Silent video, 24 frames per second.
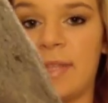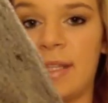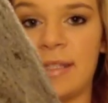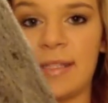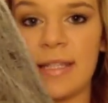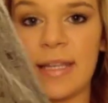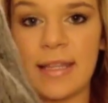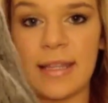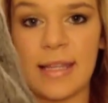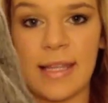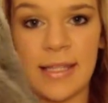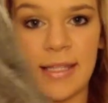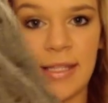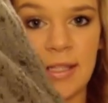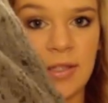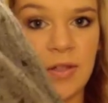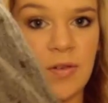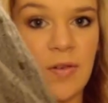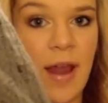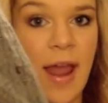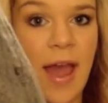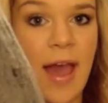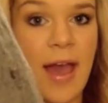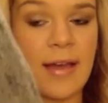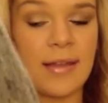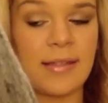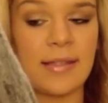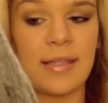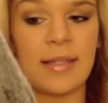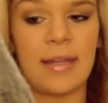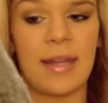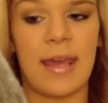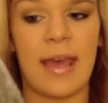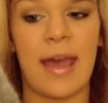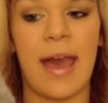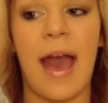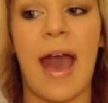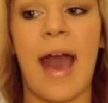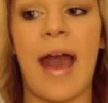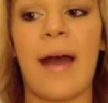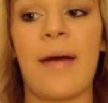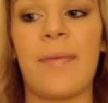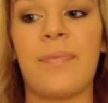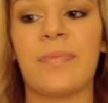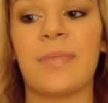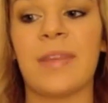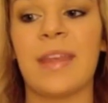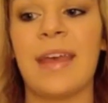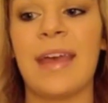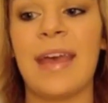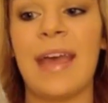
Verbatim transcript: It's like this. It's gray. It's a knit hat.